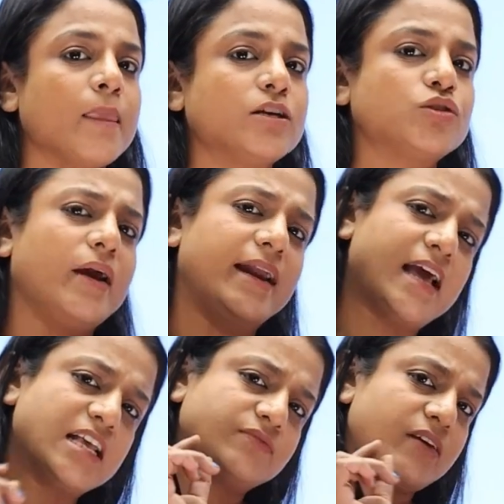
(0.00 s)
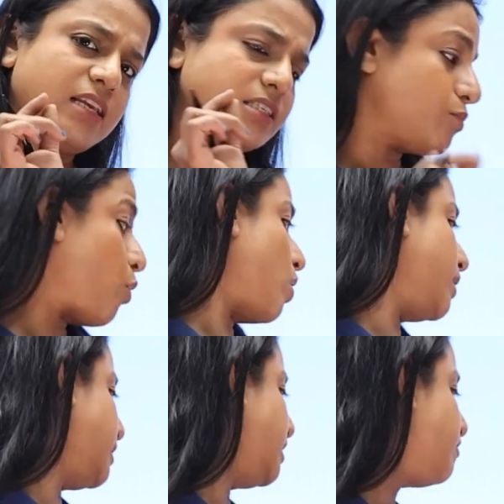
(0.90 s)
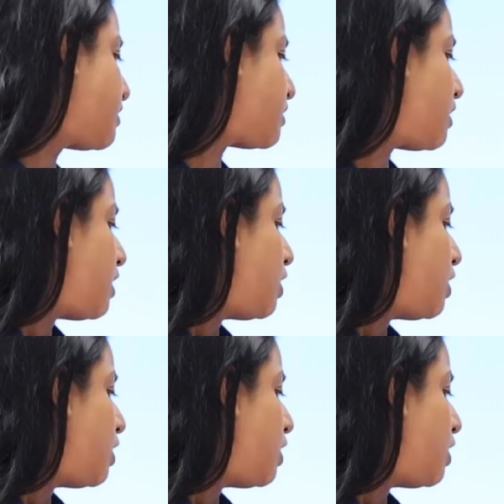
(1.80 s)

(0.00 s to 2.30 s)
So it has very small leaves.